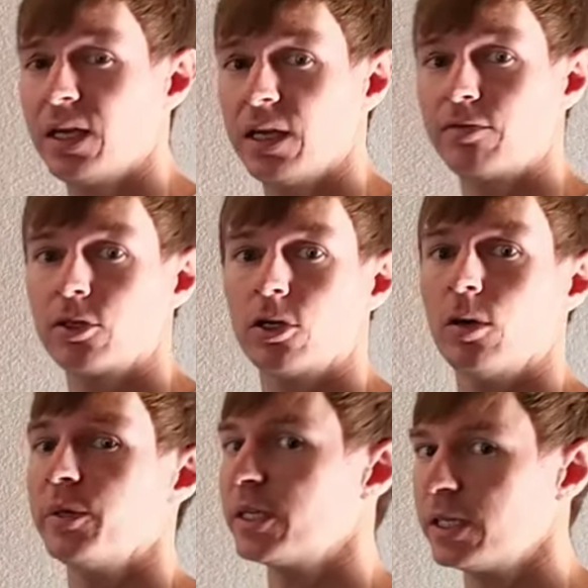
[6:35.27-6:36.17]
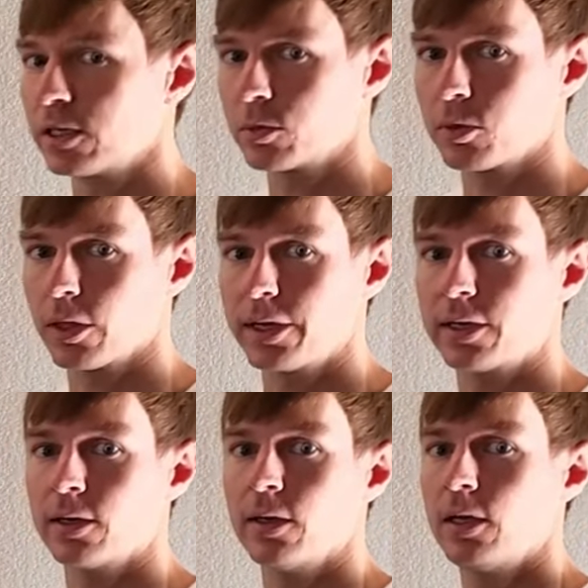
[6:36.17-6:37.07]
If you're a beginner
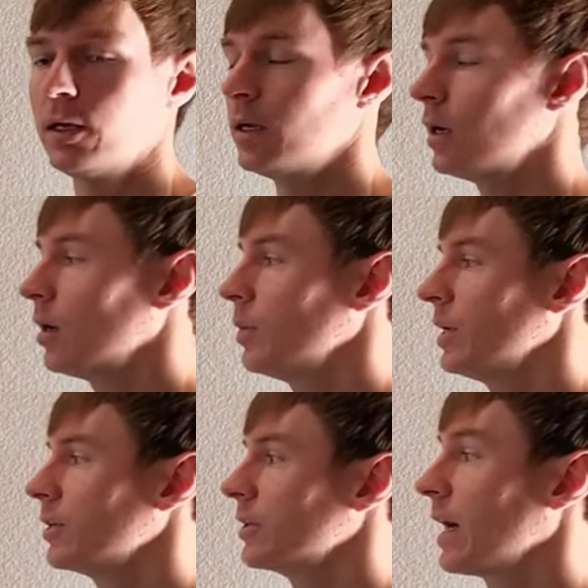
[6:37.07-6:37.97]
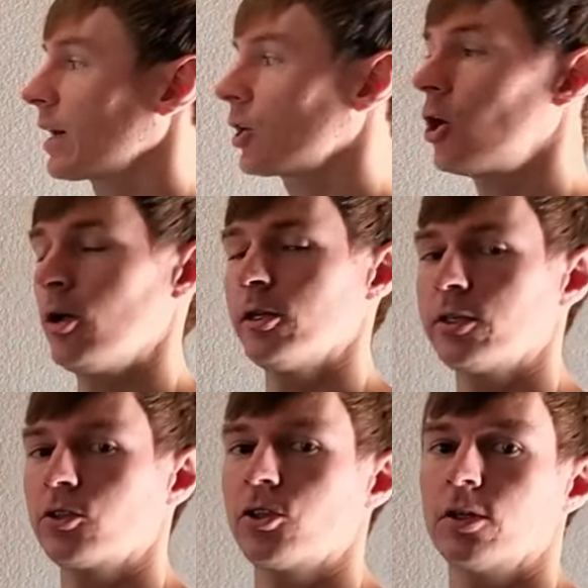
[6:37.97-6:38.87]
player and you're not
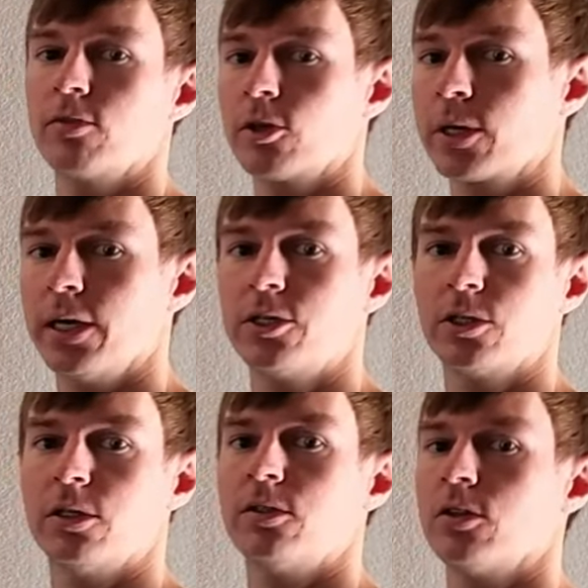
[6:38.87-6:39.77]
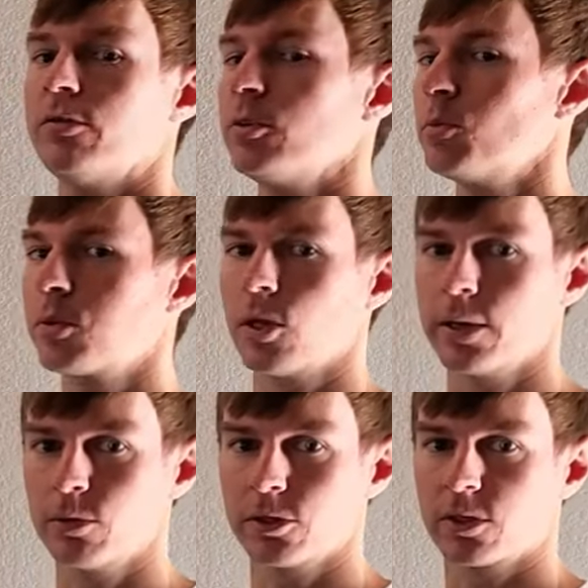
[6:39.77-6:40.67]
calling serve locations, or if you
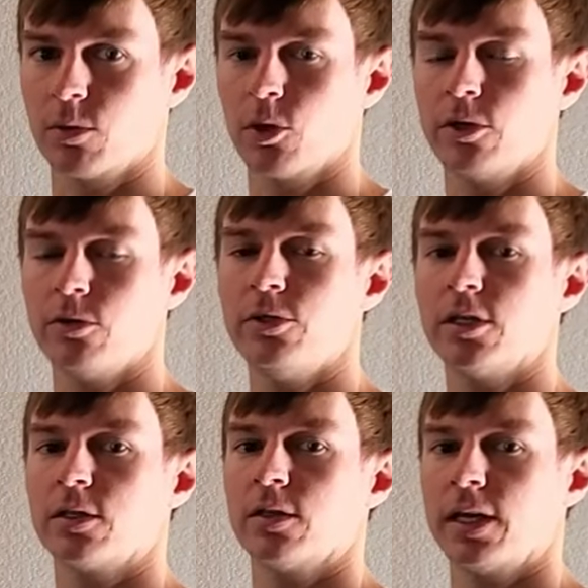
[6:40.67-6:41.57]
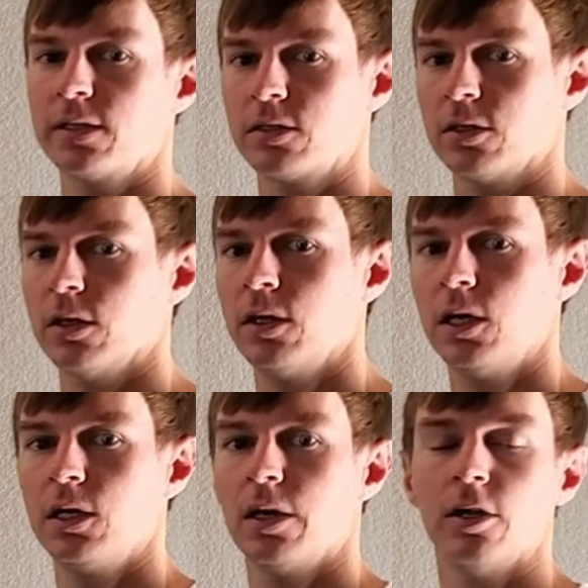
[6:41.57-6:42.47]
play with someone who doesn't like to
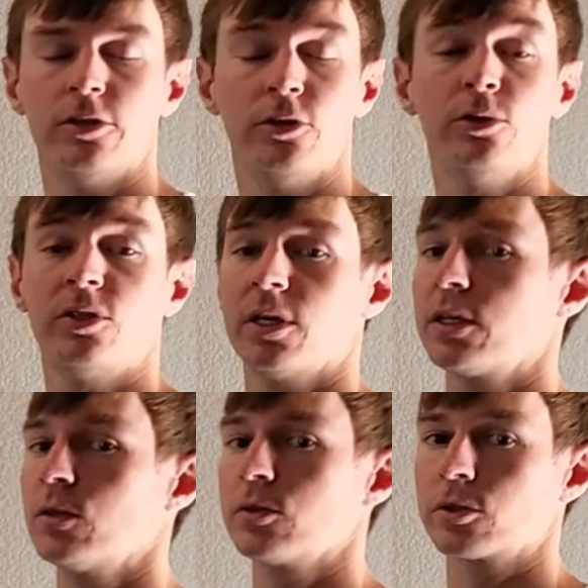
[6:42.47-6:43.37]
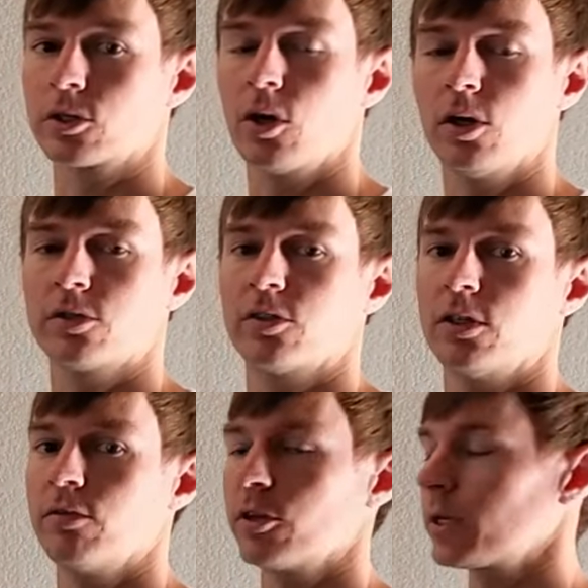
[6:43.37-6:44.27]
do signals or call
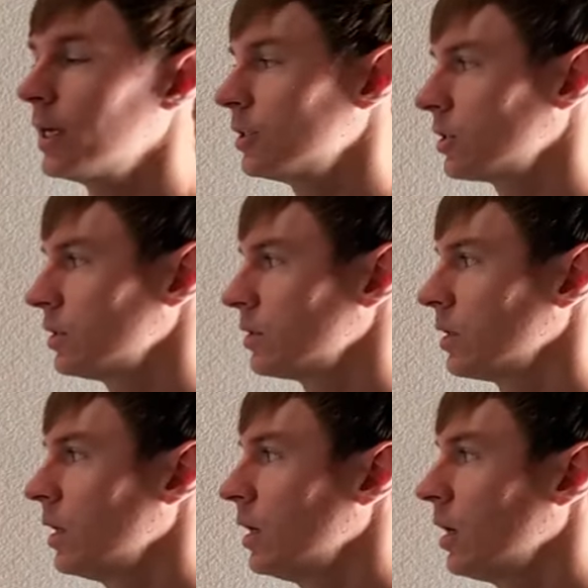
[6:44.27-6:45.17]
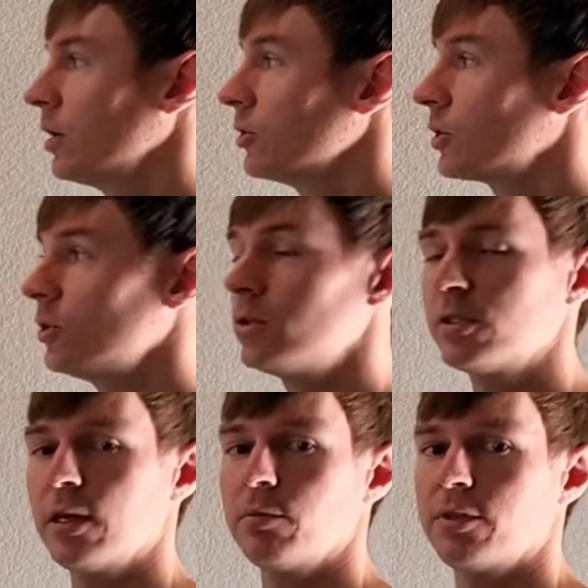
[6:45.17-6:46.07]
serve locations, you can do the
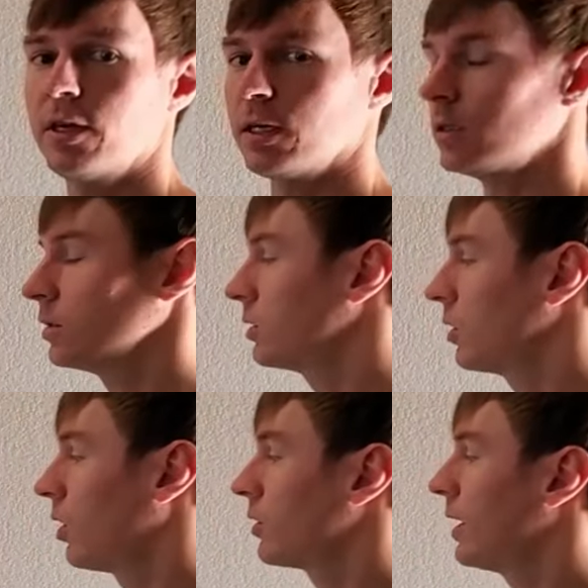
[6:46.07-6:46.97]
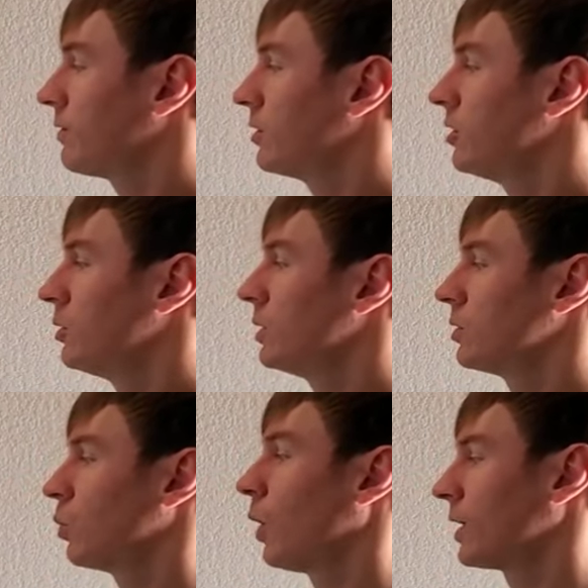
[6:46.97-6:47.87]
same thing. All you have to do
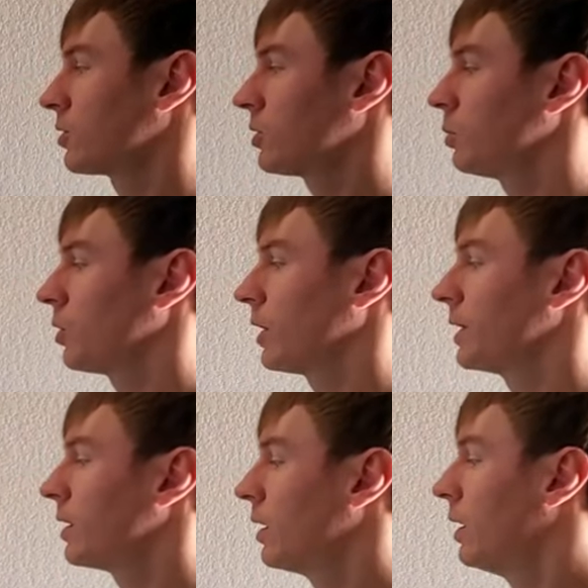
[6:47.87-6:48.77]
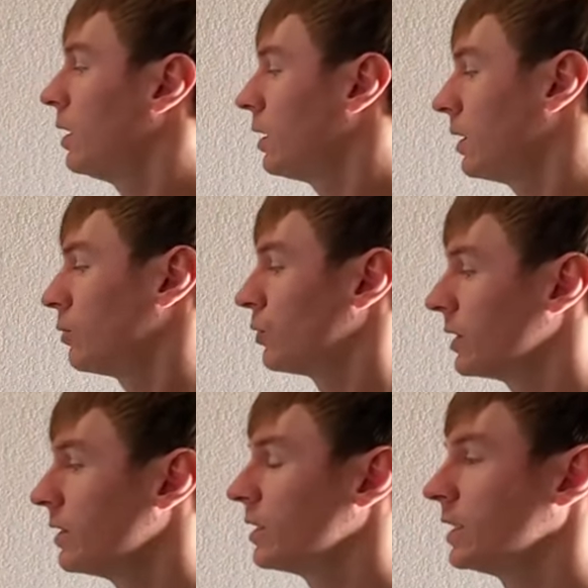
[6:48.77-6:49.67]
is watch the player and
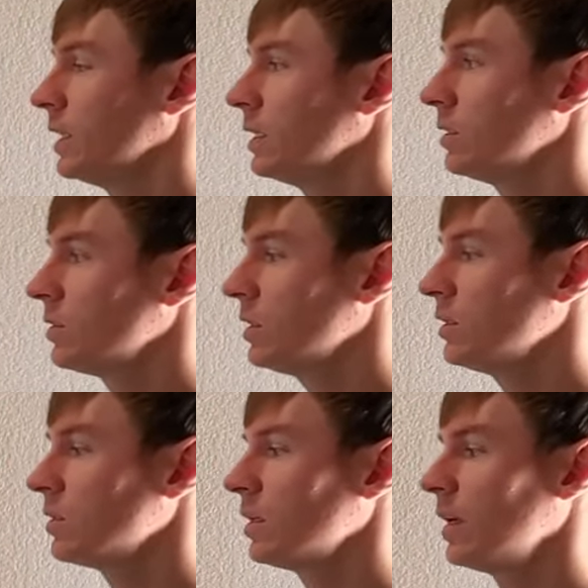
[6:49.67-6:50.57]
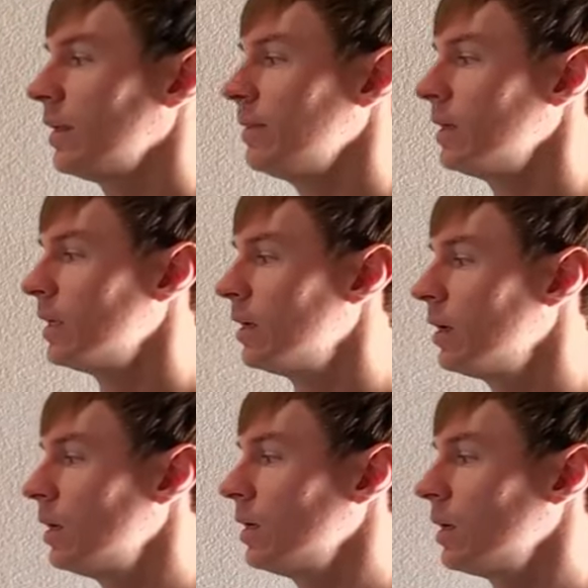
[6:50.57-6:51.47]
read their tendencies and
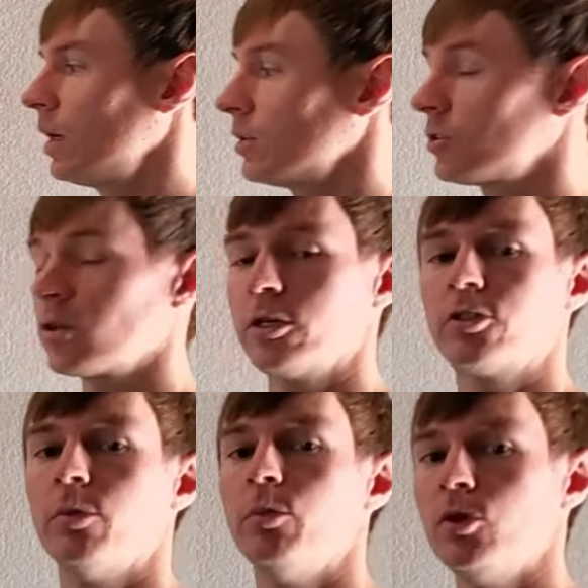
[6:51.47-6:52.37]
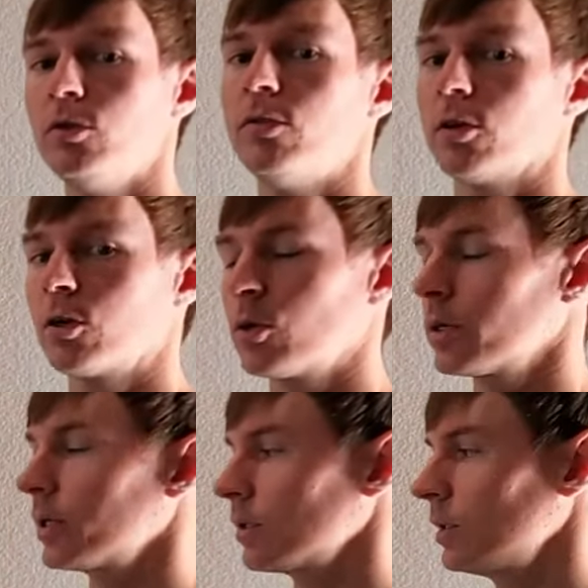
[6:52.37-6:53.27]
then start to move
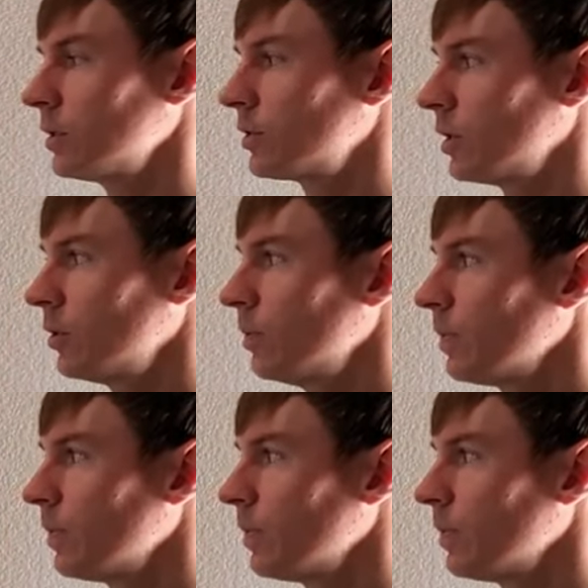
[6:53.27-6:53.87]
accordingly. So